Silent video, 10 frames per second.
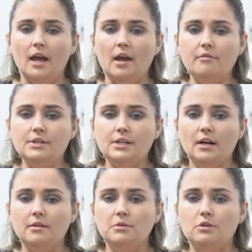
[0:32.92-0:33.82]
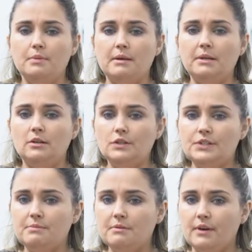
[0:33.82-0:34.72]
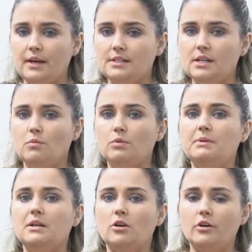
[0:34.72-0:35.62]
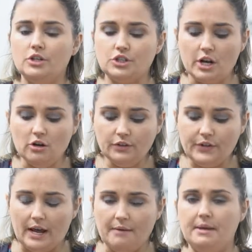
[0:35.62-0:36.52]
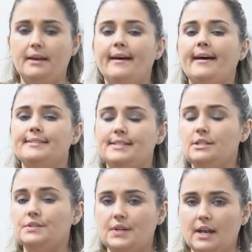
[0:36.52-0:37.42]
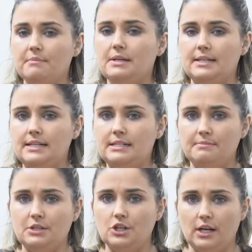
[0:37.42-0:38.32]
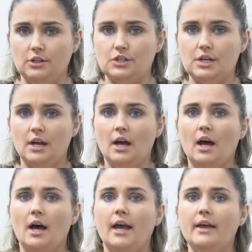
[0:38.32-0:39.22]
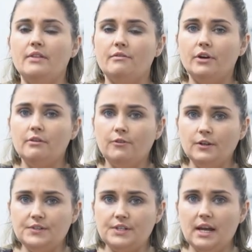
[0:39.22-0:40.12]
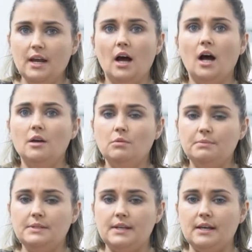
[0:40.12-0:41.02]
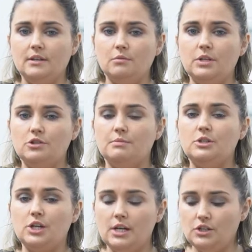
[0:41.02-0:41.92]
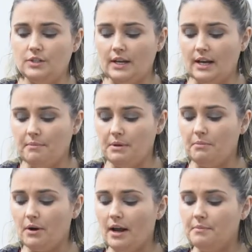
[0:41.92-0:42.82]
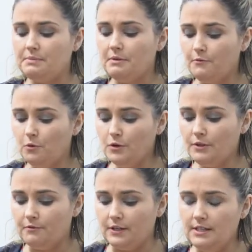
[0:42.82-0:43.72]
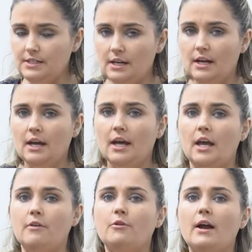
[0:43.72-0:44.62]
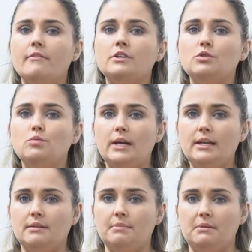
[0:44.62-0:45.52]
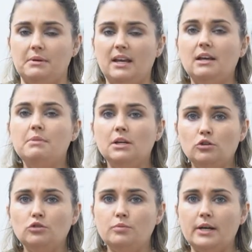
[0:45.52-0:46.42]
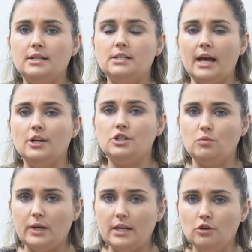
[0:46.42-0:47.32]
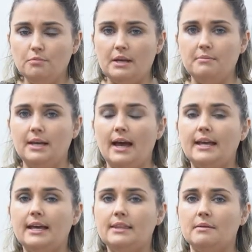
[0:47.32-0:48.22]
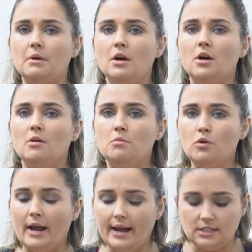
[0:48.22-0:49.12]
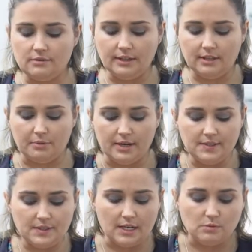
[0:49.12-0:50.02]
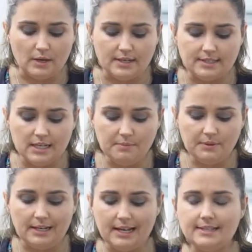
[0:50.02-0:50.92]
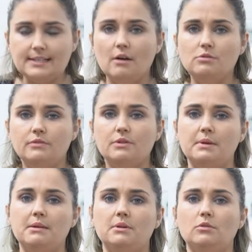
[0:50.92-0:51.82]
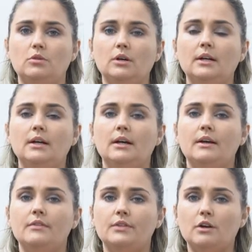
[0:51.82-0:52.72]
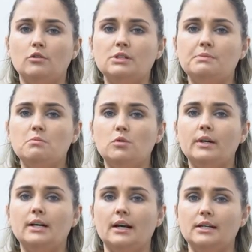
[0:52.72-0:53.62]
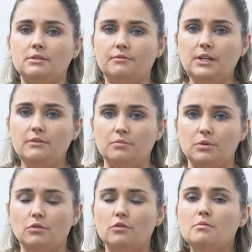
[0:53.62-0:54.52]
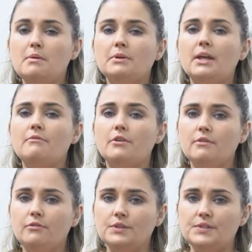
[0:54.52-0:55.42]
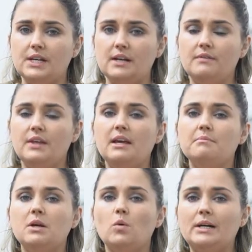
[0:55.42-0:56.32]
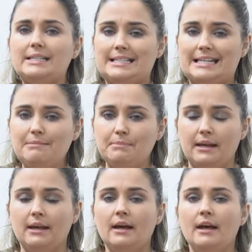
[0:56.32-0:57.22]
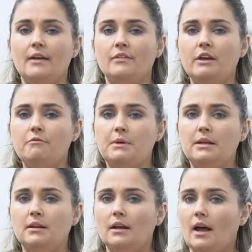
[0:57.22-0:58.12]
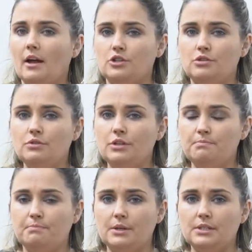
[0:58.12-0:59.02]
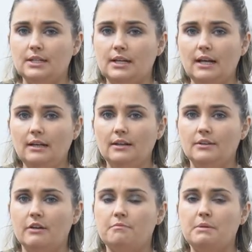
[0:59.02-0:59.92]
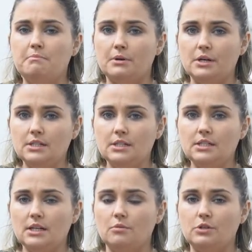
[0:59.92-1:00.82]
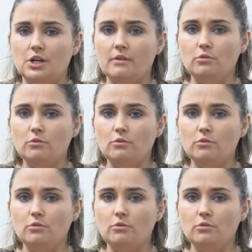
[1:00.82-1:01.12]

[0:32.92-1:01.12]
Every time your baby looks to be fed, it would be encouraged to look at the nappy and see, does the nappy need to be changed. In the very first day, I would be saying that we should be changing that nappy perhaps before the feed if we're having to wake the baby. It can be a good way to actually wake your baby and get them more active at the breast, as well as keeping the legs out of the baby grow. They're going to be more inclined to feed from you. Remember that very first day, they can be quite sleepy. They've been through the birth canal, they've been birthed in whichever